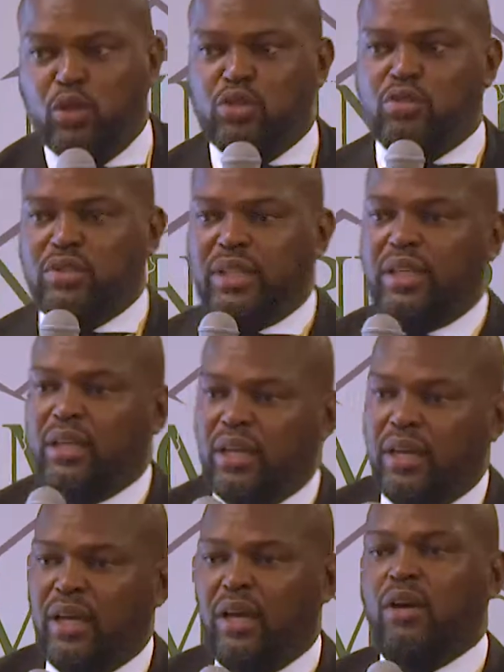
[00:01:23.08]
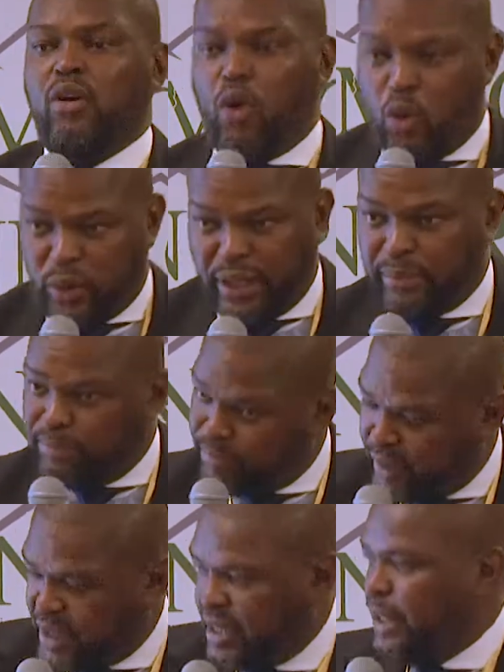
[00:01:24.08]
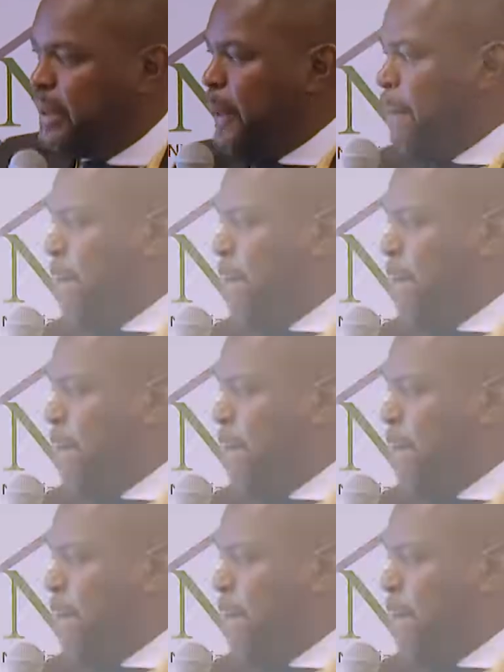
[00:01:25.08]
goes to the owner, exactly.